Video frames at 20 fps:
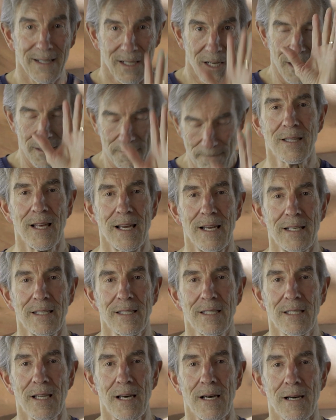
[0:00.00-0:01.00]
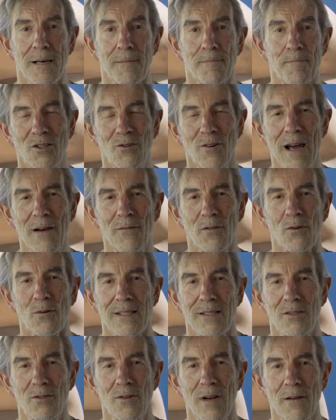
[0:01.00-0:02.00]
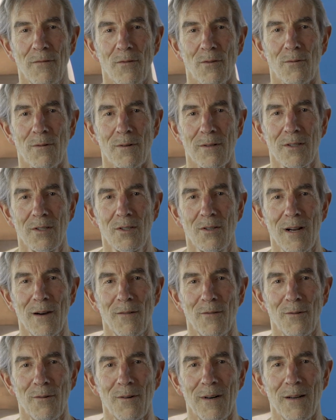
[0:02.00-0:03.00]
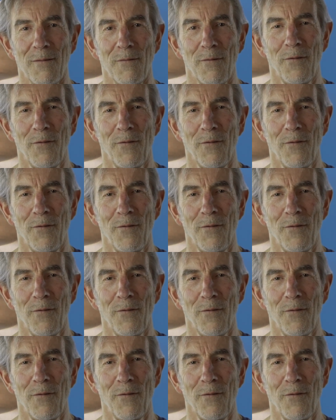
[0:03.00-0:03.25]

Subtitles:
Cut. There's travel, and travel,